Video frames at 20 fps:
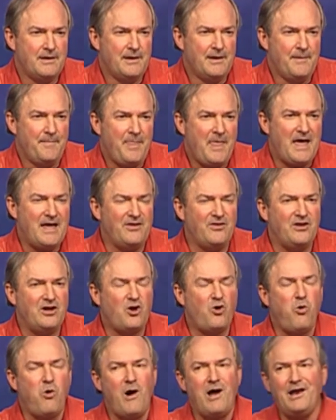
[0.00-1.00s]
And the
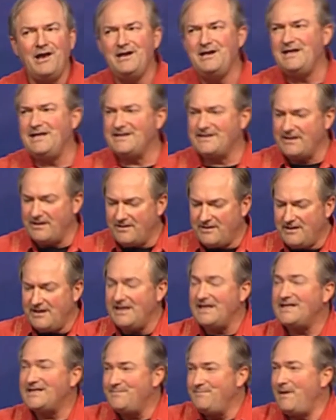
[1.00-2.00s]
qualities that
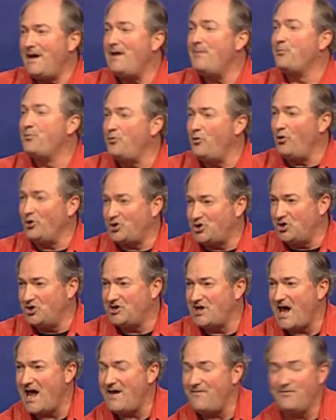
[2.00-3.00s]
these men brought to
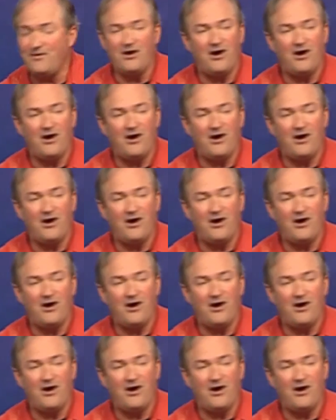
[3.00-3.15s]
David